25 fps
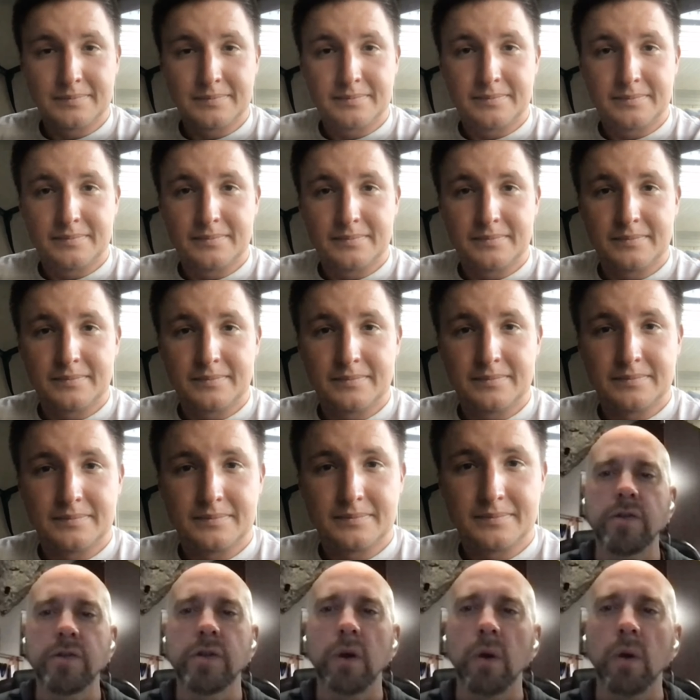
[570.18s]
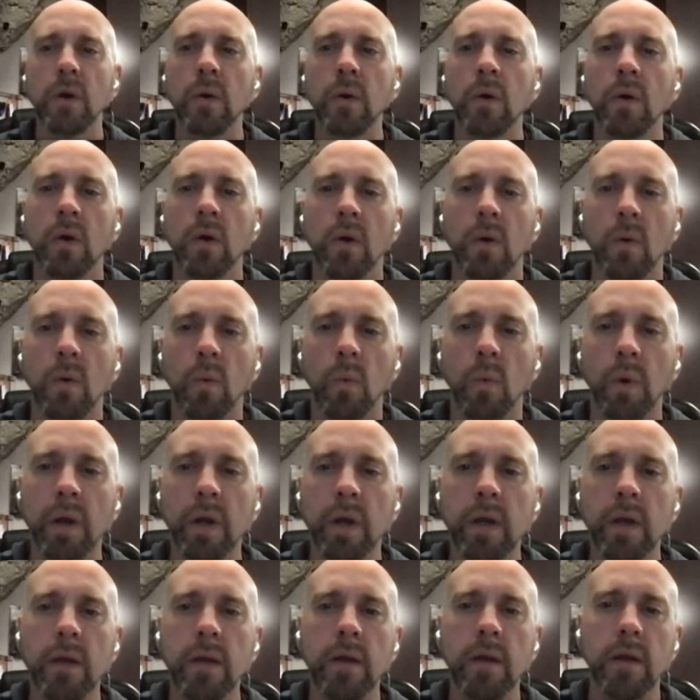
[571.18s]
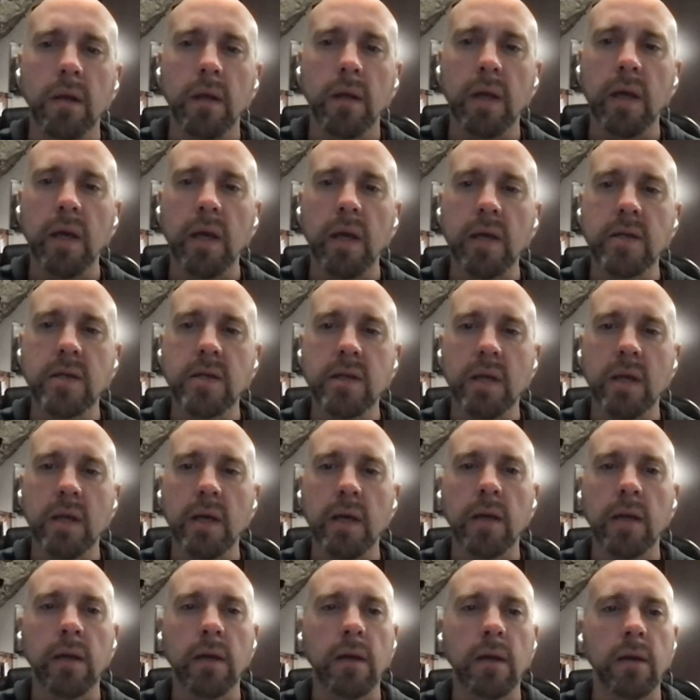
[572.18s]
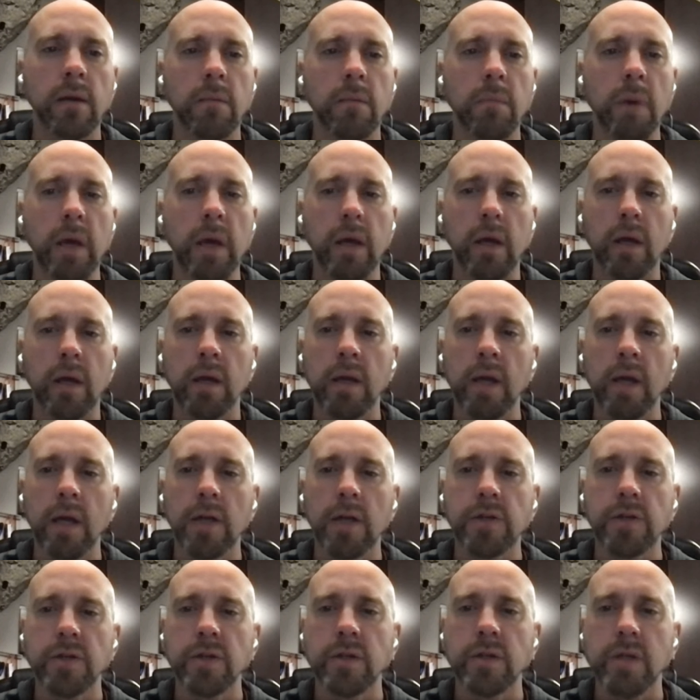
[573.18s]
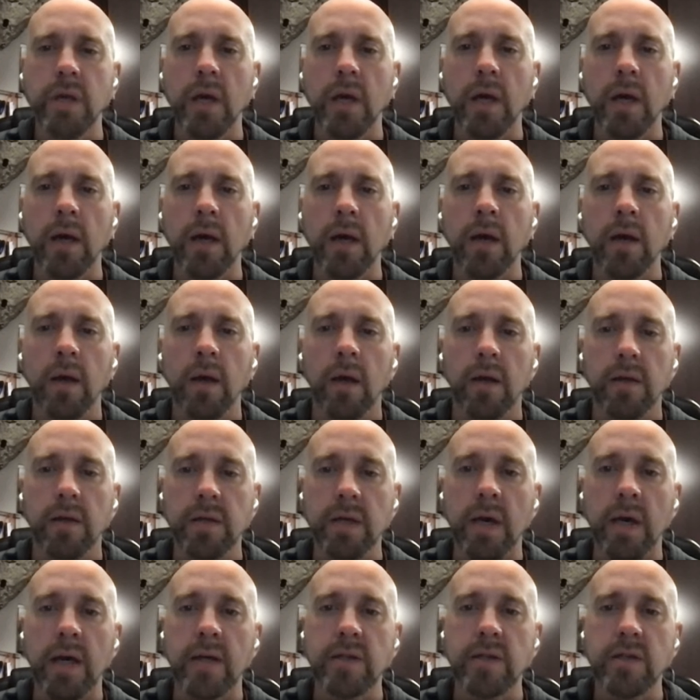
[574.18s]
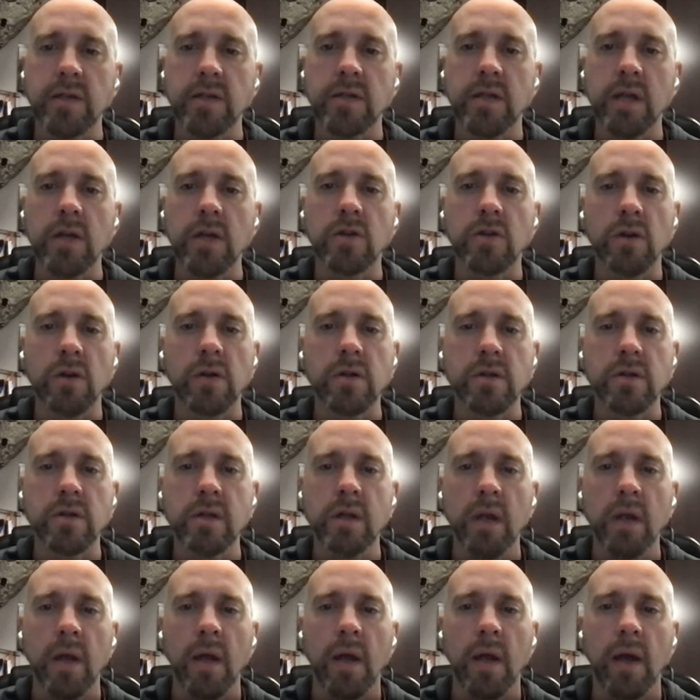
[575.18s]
Well, I think also when kids can make a connection to us as teachers